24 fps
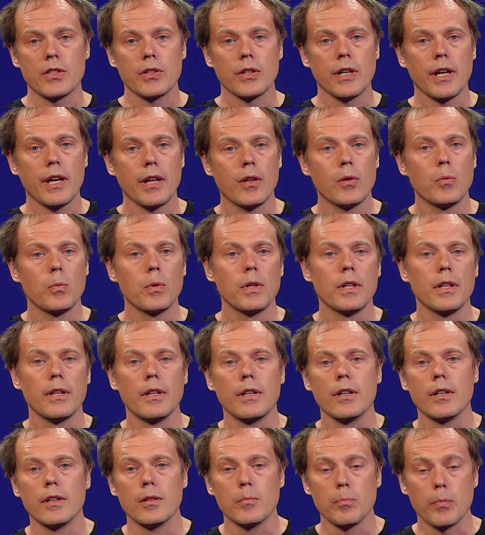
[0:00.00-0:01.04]
together
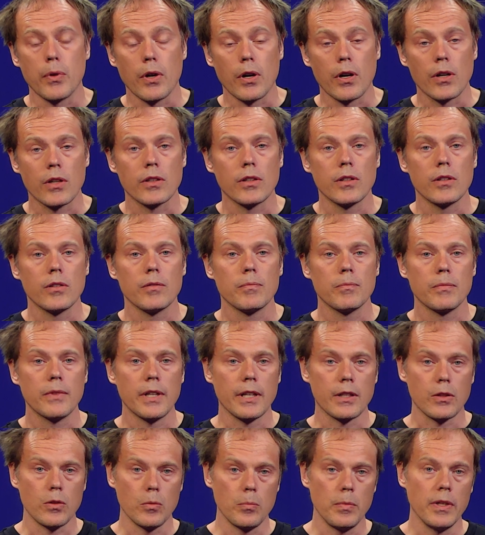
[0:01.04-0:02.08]
with a partner
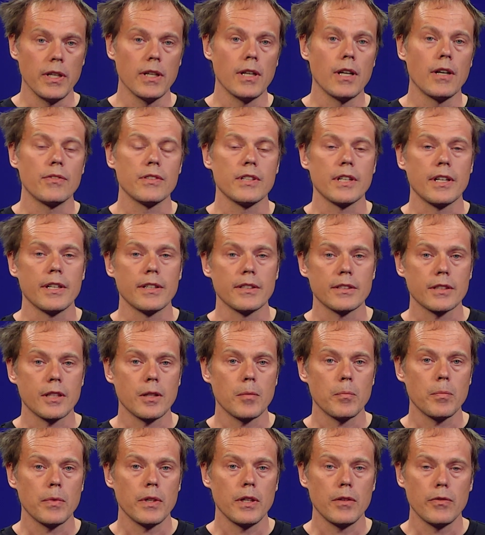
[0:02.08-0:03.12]
that could be a life science
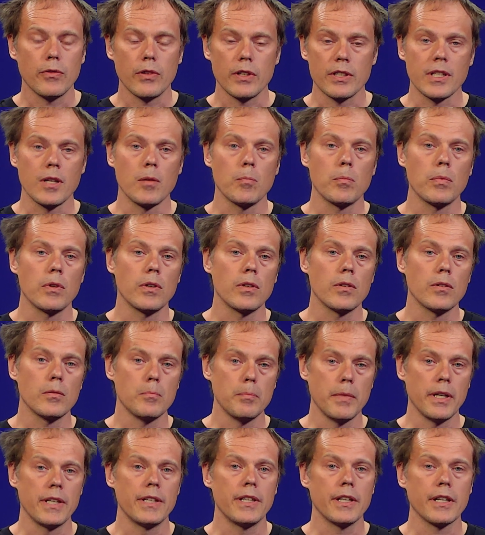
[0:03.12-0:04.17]
company, for example,
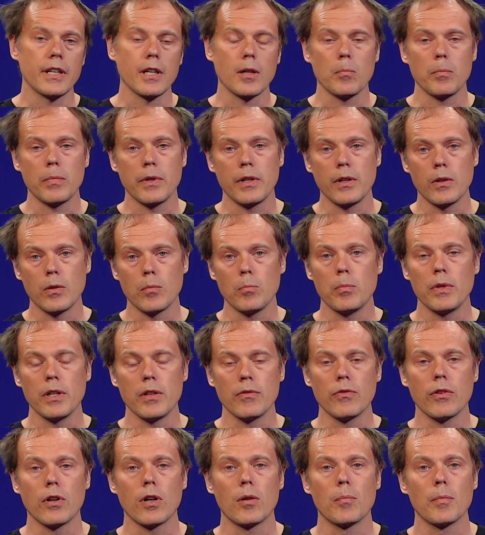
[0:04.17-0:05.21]
medtech company or big
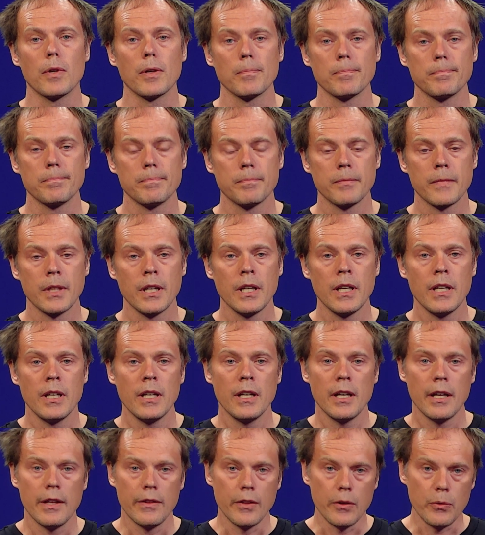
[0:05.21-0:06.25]
pharma.
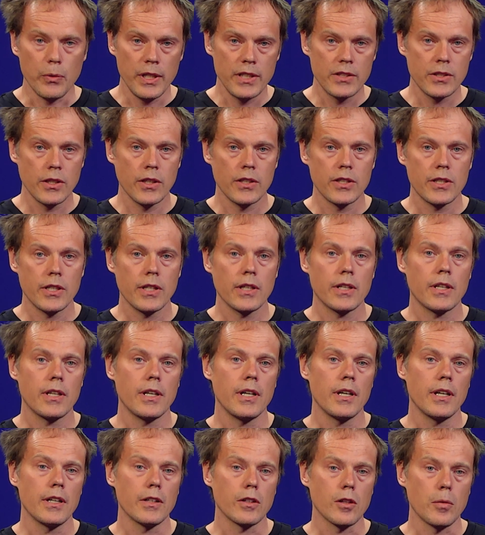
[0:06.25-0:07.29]
And the researcher
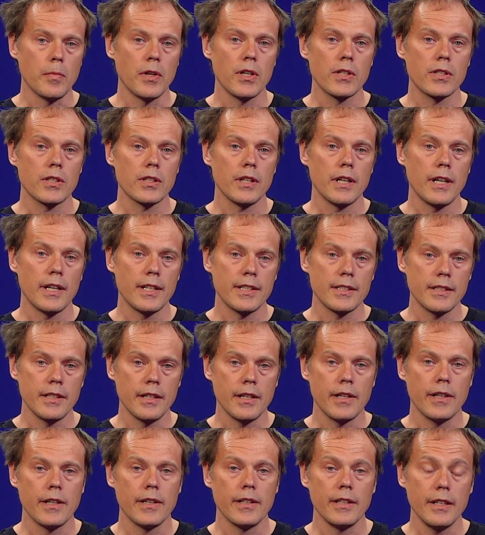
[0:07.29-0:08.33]
can commercialize
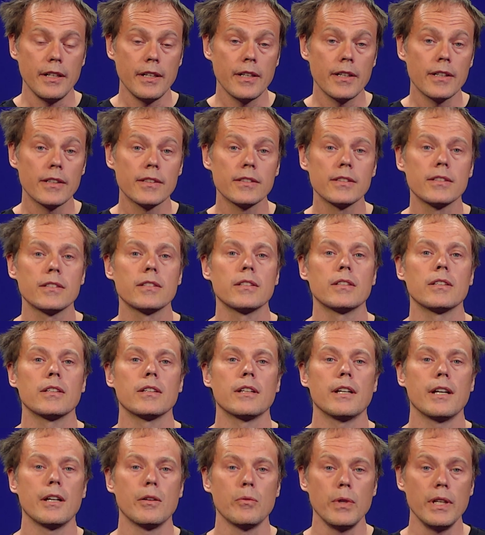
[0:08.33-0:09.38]
their ideas
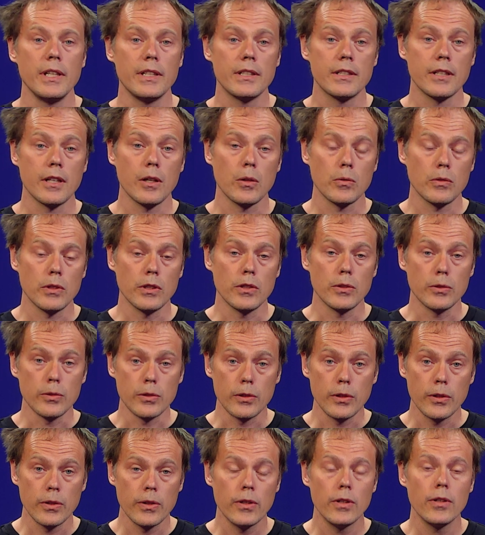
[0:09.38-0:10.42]
and reach out and do
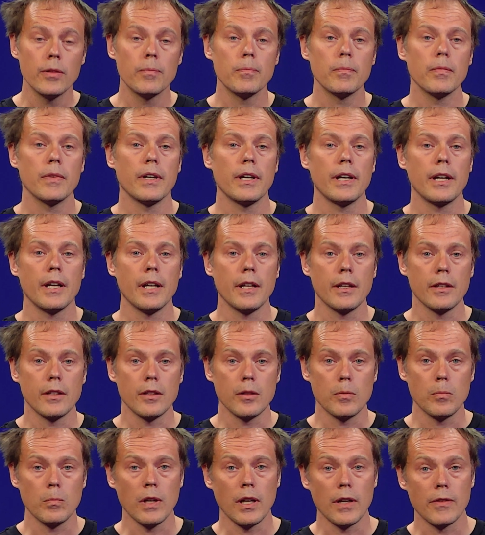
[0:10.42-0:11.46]
good, and
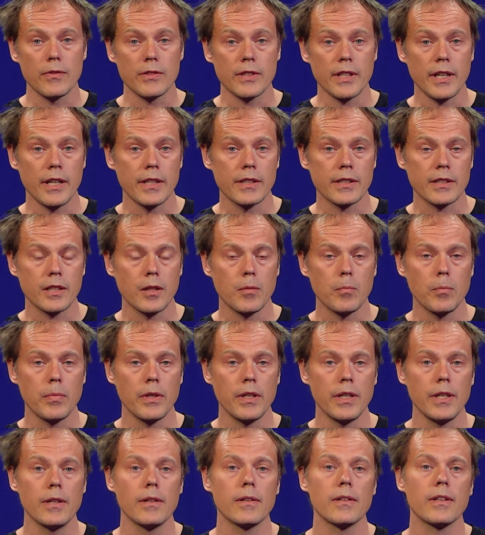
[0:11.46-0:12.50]
the life science
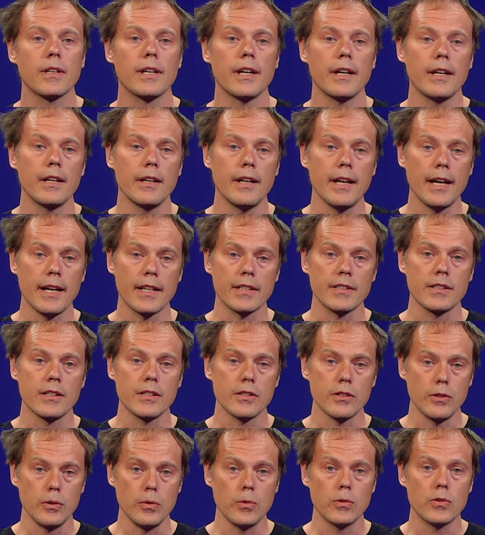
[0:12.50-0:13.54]
company can
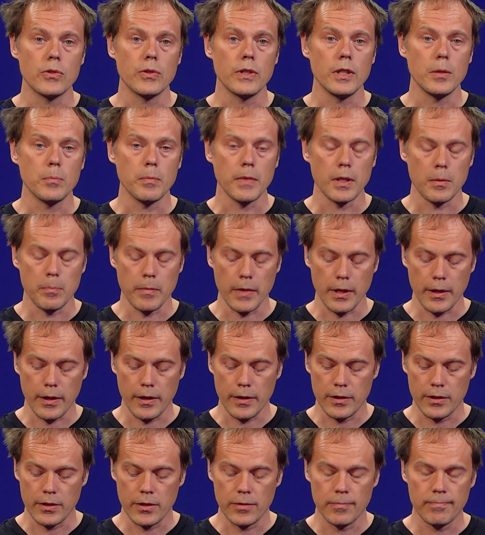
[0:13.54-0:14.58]
access new treatment
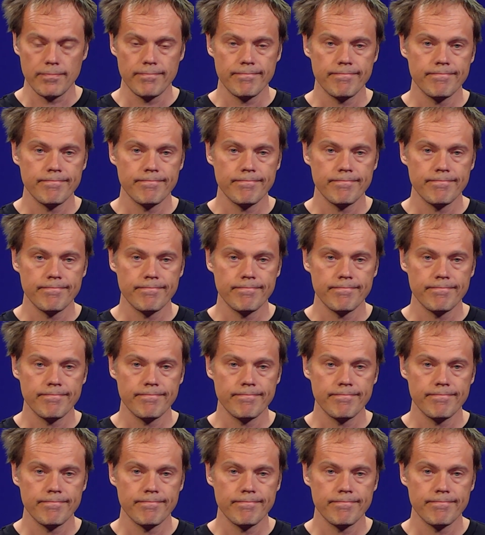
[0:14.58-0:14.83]
methods.